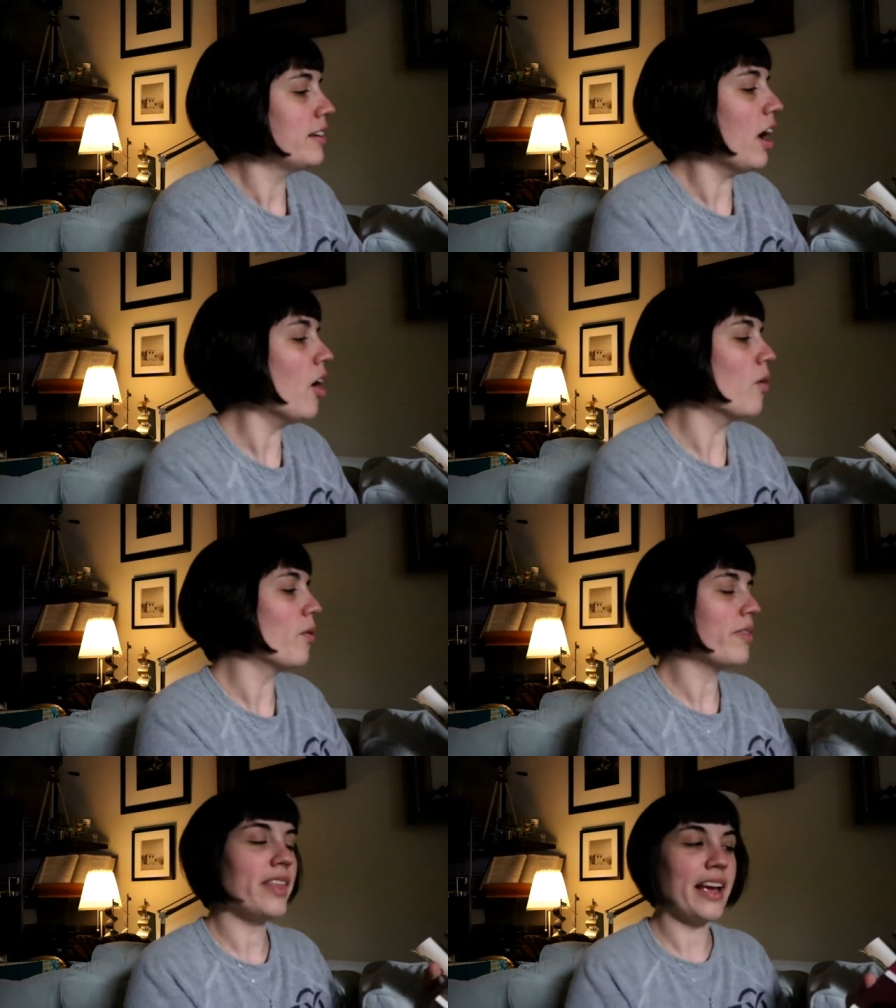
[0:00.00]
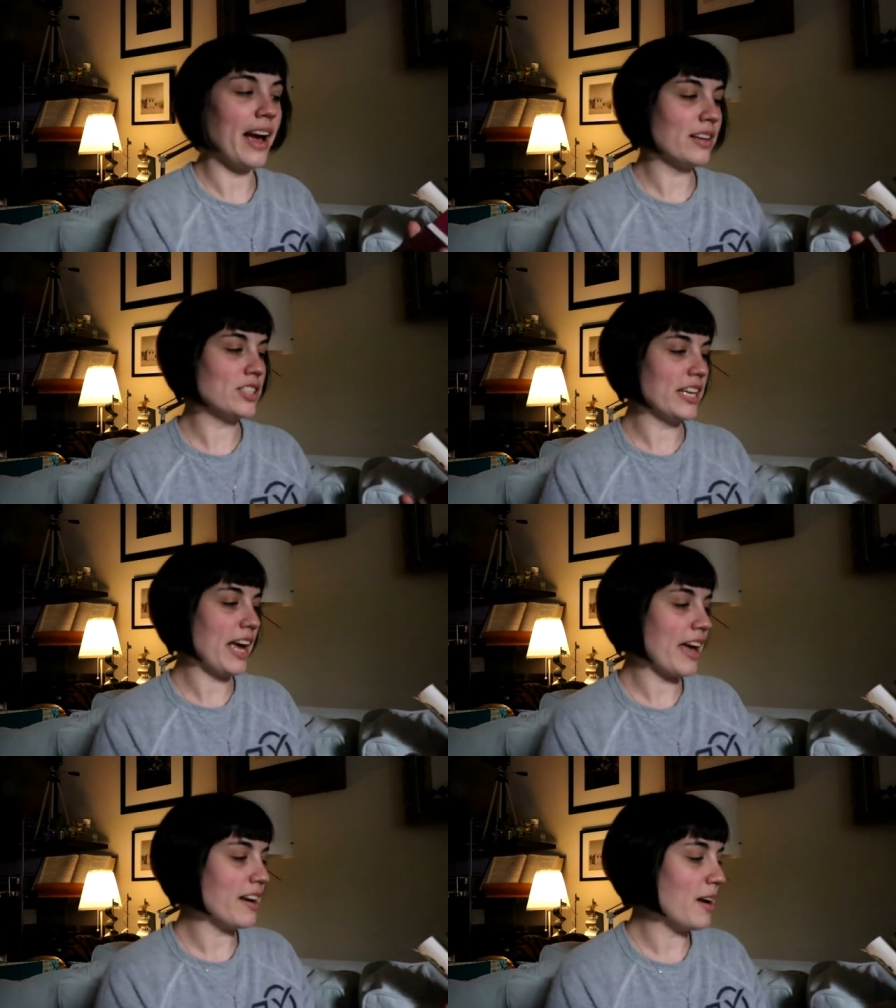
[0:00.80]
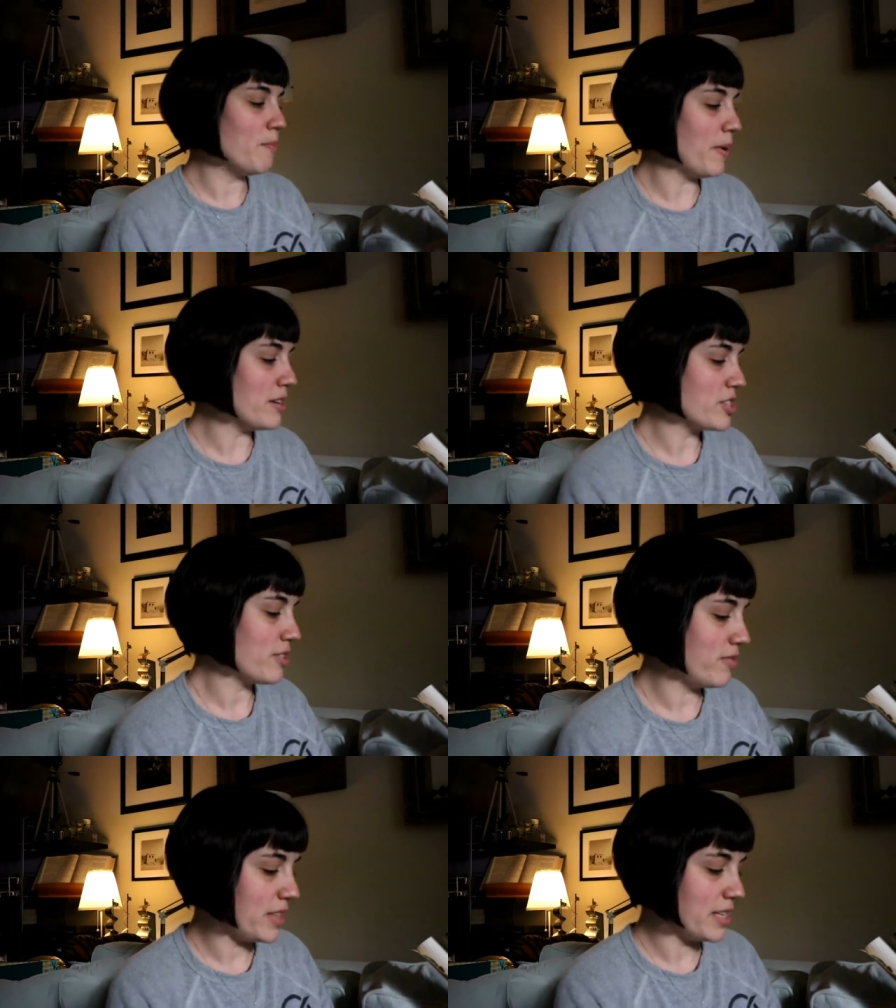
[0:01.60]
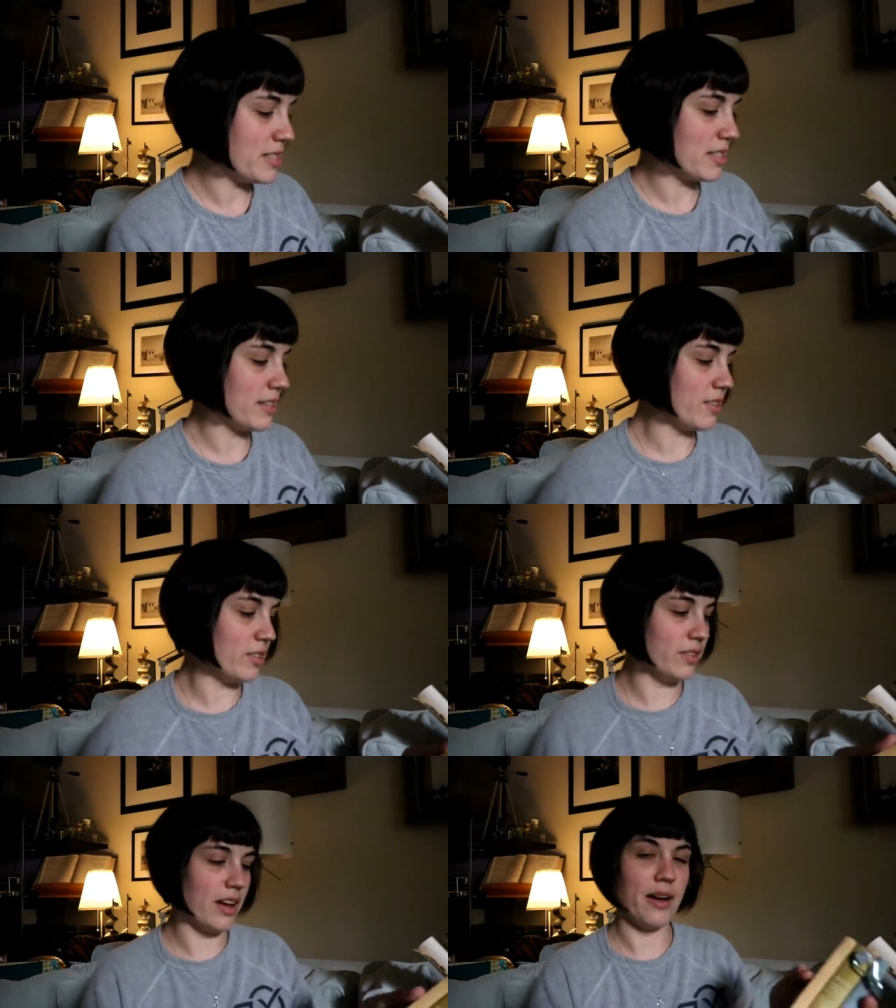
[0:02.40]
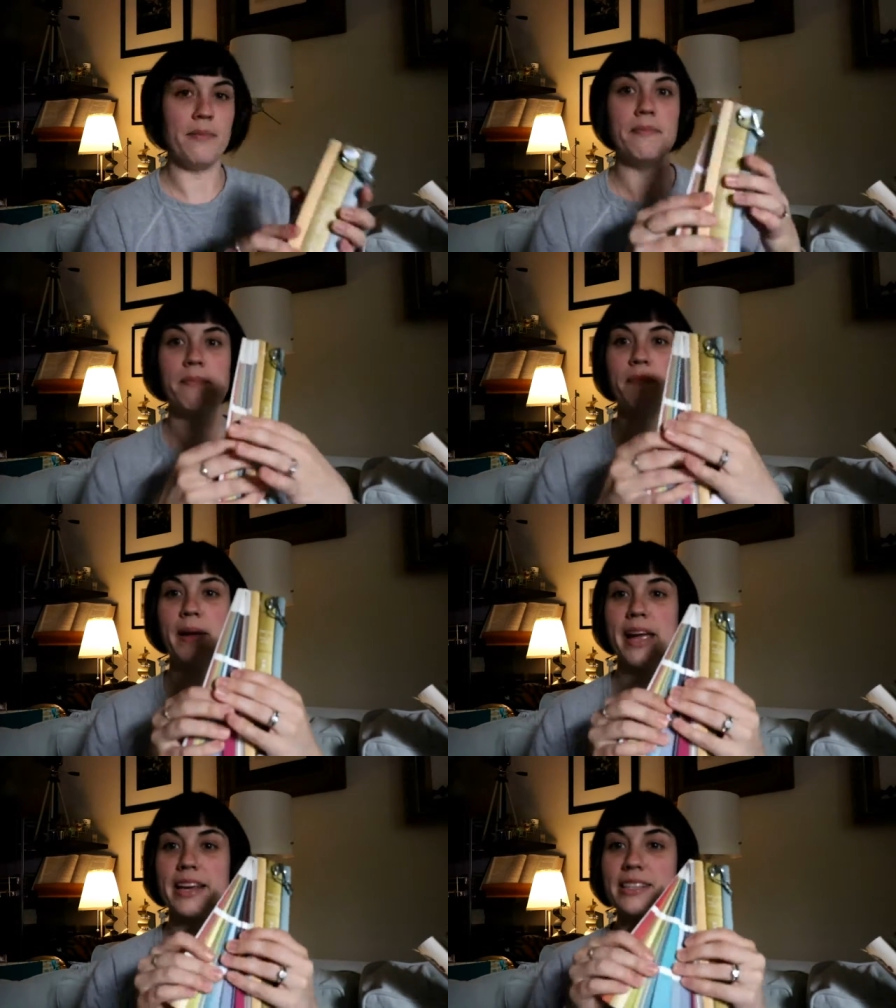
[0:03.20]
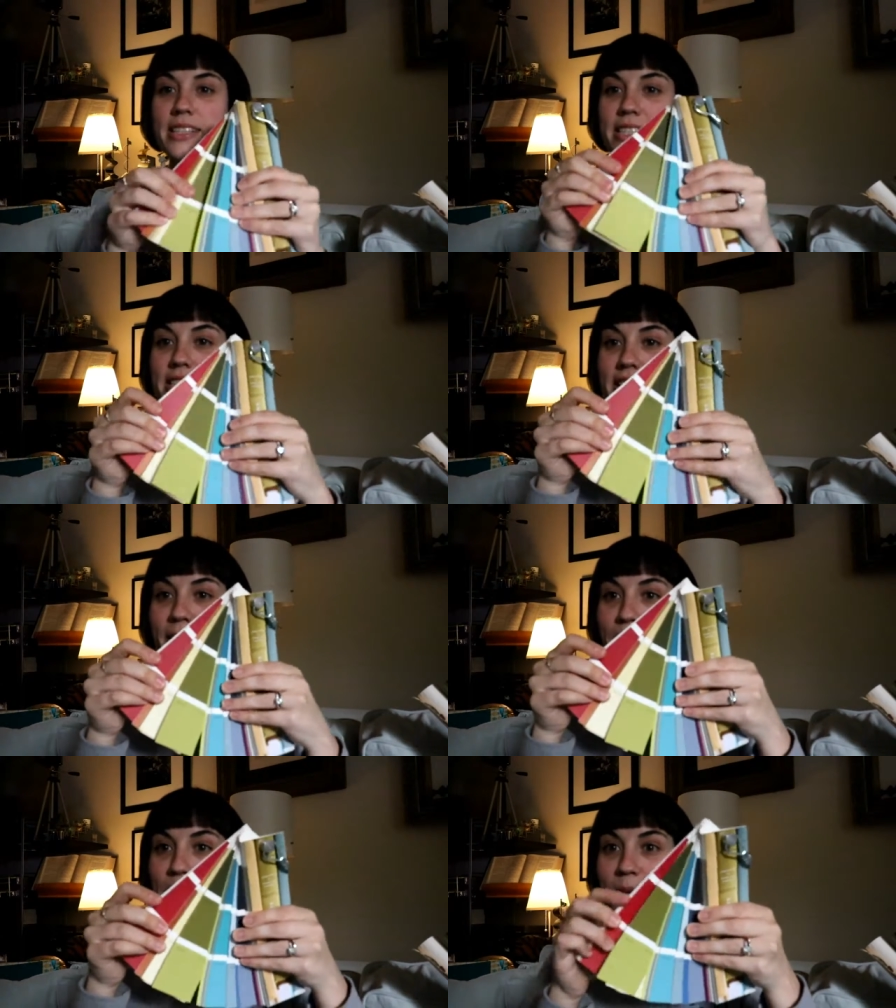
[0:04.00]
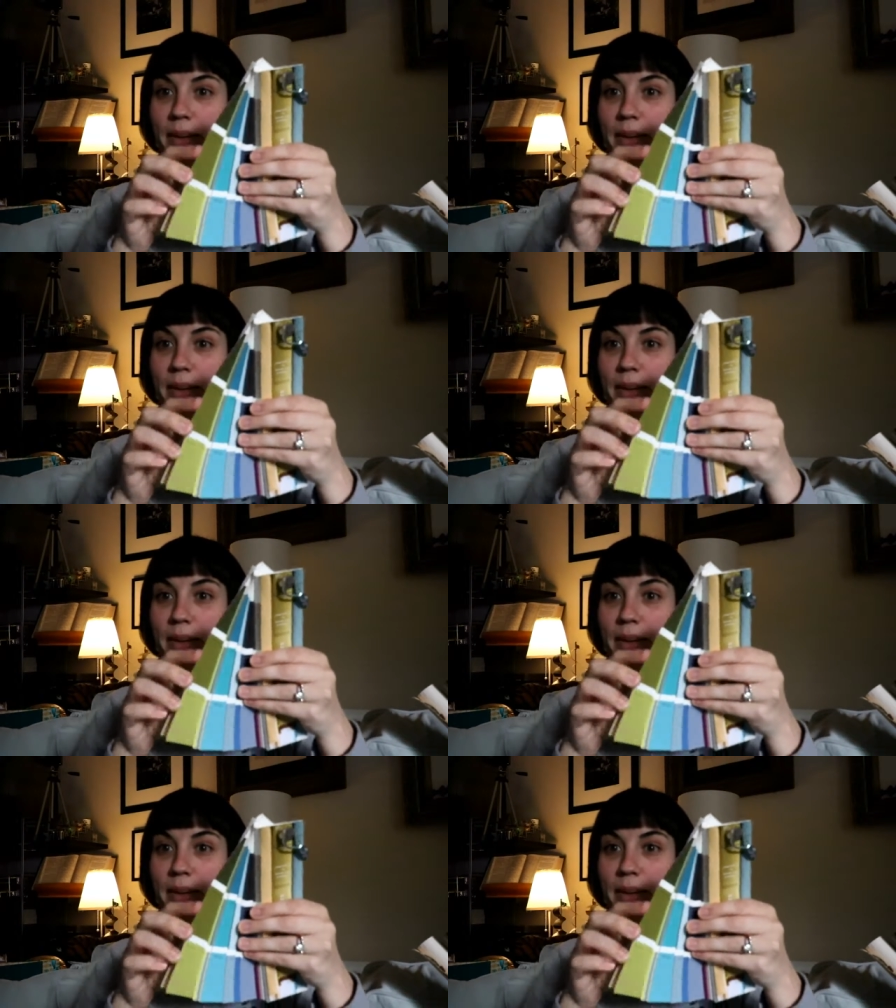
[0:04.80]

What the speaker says: Oh, they actually had a bunch of these little paint chip,